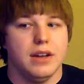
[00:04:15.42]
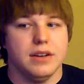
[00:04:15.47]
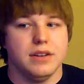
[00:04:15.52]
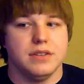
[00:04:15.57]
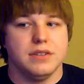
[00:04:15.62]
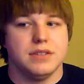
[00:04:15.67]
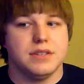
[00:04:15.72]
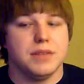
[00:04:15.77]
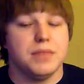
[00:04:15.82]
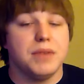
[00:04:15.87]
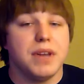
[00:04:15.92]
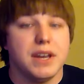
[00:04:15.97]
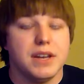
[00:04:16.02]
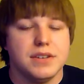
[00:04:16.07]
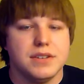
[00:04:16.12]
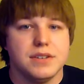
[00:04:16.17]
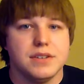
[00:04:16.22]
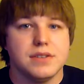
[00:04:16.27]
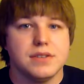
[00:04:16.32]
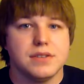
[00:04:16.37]
and some
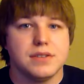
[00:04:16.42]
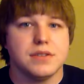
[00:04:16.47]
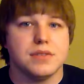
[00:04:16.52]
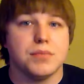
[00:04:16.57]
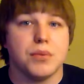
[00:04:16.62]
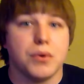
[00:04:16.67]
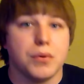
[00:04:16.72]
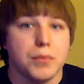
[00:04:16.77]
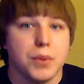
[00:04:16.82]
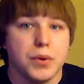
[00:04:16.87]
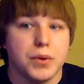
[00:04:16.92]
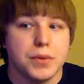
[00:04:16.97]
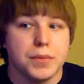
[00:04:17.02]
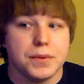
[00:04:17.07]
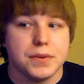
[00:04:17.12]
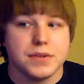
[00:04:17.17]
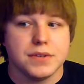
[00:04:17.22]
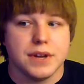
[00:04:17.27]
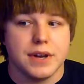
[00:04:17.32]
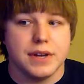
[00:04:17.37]
cases support
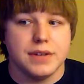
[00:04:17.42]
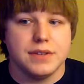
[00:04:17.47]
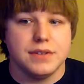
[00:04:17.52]
multiple